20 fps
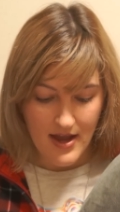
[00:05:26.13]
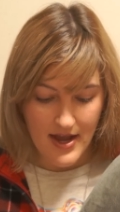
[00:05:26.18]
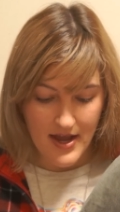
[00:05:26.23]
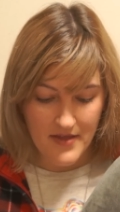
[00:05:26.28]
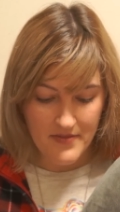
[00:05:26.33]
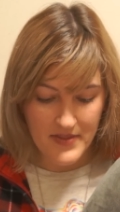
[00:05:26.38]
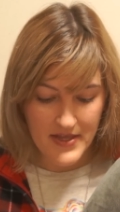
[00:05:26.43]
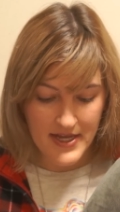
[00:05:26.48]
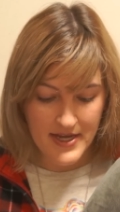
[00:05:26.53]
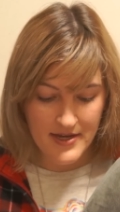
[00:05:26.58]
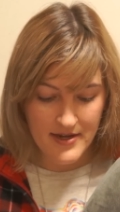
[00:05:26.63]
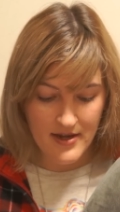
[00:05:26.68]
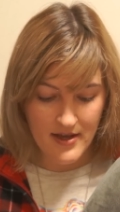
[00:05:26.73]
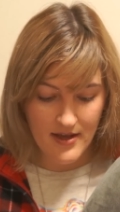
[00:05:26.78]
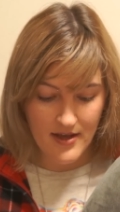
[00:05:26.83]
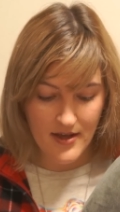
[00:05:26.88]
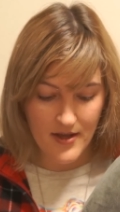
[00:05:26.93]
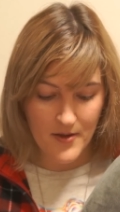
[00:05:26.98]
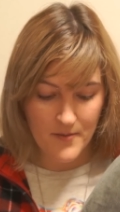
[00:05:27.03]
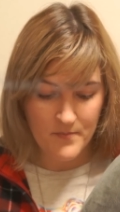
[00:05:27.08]
And
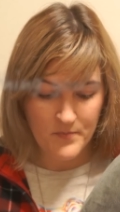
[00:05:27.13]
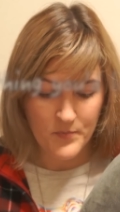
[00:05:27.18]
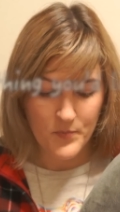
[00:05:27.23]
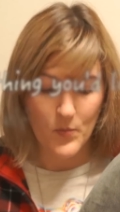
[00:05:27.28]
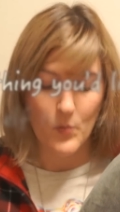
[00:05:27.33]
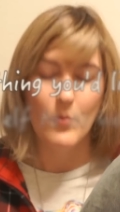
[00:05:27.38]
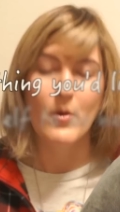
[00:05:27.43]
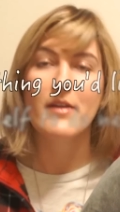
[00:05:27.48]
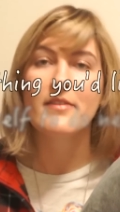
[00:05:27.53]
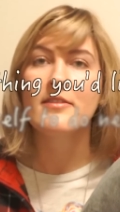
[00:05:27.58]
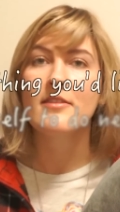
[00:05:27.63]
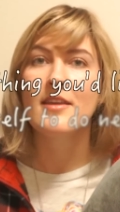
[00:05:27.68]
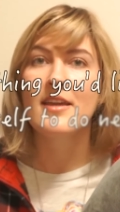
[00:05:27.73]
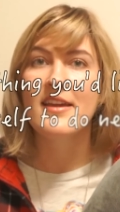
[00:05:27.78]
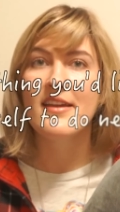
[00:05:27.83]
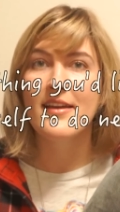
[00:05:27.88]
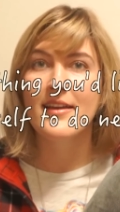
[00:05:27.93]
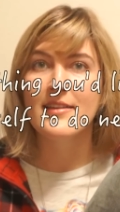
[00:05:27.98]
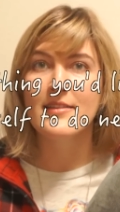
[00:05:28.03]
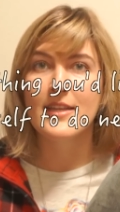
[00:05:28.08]
then one
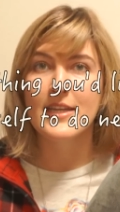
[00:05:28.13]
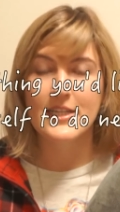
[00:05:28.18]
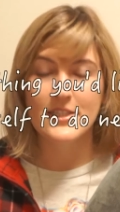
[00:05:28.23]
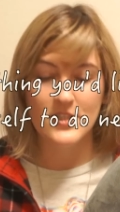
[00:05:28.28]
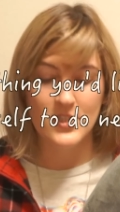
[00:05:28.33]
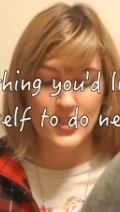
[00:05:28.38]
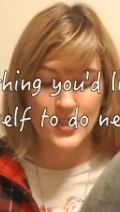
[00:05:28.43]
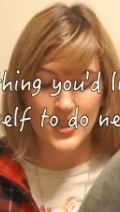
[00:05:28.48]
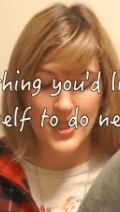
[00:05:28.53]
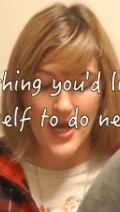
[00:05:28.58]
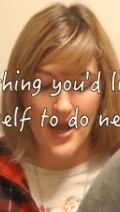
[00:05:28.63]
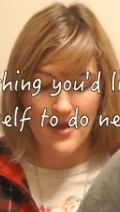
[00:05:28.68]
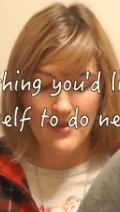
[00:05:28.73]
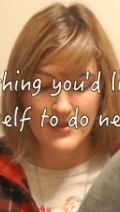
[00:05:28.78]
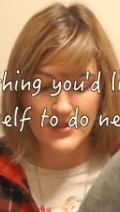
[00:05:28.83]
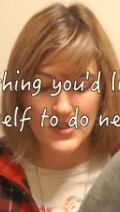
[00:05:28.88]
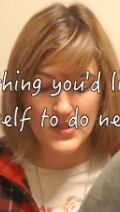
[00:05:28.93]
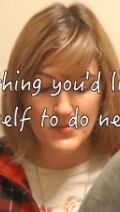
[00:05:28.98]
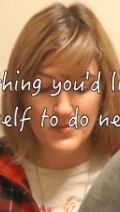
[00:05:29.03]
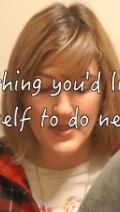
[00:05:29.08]
thing I'd like to
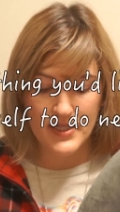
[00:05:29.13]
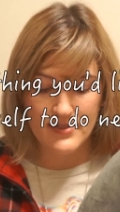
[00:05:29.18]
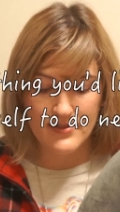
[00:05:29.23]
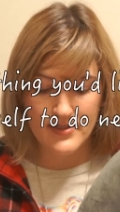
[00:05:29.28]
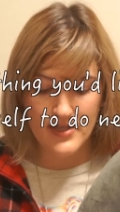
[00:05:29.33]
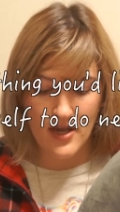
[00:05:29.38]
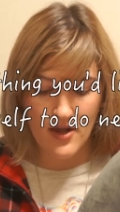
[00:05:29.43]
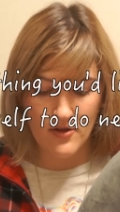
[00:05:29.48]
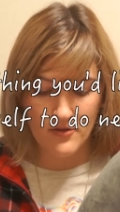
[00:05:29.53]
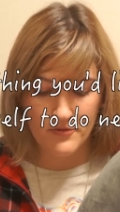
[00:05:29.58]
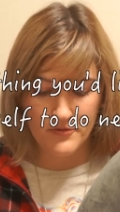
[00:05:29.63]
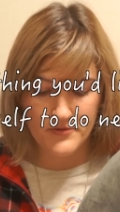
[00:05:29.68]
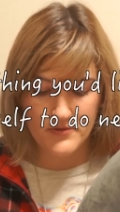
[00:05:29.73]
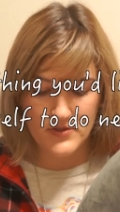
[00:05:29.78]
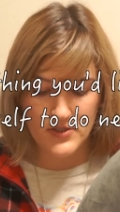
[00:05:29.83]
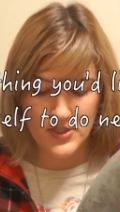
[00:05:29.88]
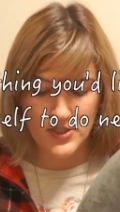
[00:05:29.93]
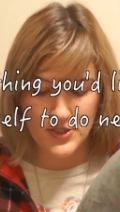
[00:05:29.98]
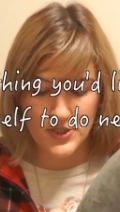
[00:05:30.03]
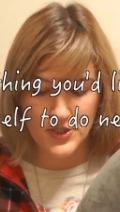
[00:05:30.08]
challenge myself
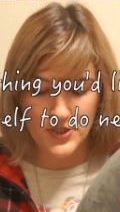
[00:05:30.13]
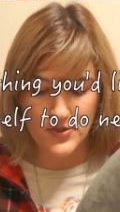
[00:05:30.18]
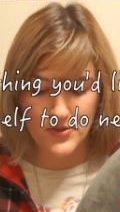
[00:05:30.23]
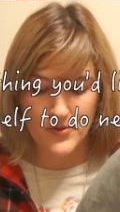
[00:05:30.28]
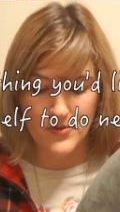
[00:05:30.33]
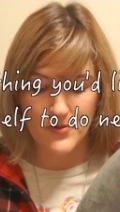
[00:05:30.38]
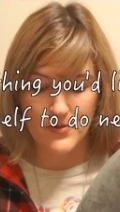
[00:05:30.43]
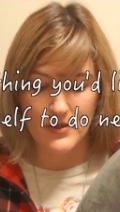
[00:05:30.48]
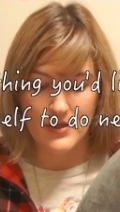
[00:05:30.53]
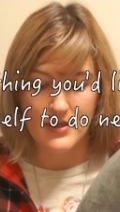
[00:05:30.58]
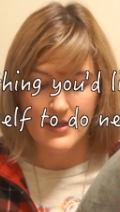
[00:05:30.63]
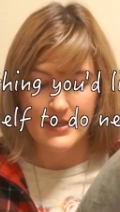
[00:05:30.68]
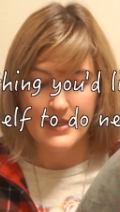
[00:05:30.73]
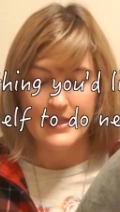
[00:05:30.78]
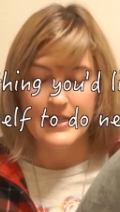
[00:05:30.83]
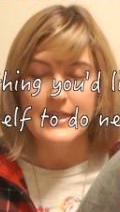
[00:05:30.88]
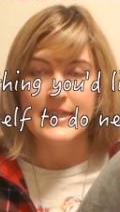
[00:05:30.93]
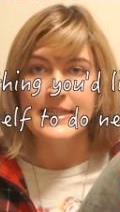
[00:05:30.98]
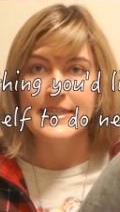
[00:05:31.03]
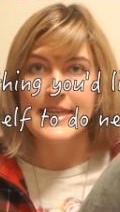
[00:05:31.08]
to do
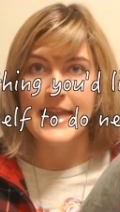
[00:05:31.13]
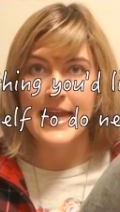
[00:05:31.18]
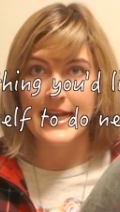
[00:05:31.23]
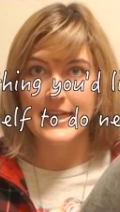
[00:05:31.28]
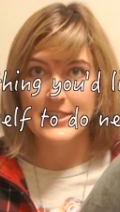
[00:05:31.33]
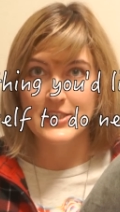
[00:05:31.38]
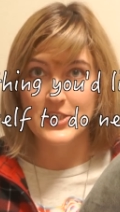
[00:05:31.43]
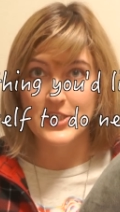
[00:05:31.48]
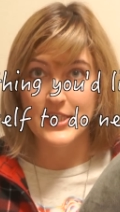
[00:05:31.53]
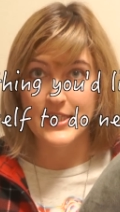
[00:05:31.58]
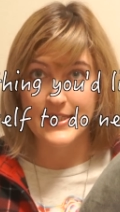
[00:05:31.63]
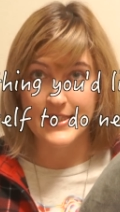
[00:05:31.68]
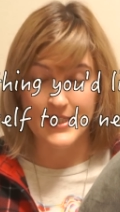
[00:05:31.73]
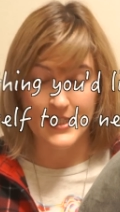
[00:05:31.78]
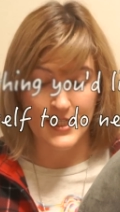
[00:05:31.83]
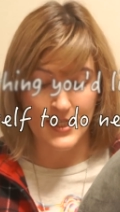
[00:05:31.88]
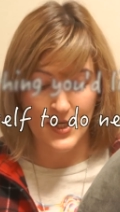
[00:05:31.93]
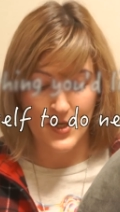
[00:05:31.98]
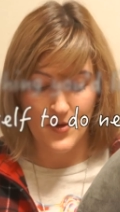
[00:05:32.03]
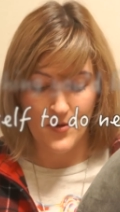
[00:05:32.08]
next
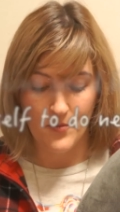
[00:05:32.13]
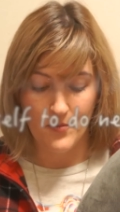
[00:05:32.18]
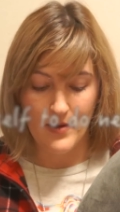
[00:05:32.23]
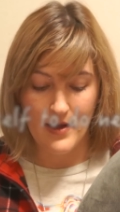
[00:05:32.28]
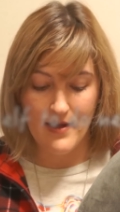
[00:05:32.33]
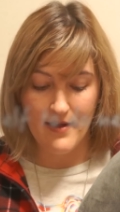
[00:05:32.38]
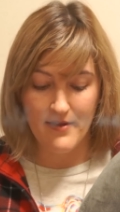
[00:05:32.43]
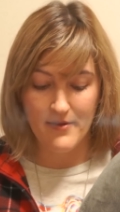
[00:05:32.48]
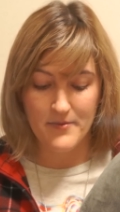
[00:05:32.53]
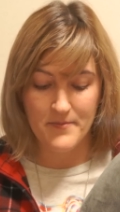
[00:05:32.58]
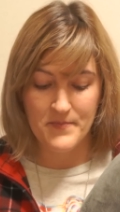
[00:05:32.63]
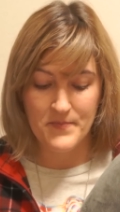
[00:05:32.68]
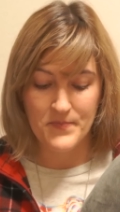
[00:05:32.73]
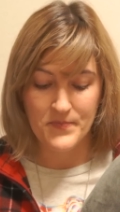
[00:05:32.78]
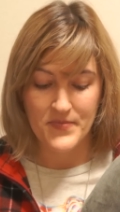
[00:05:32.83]
year. Well,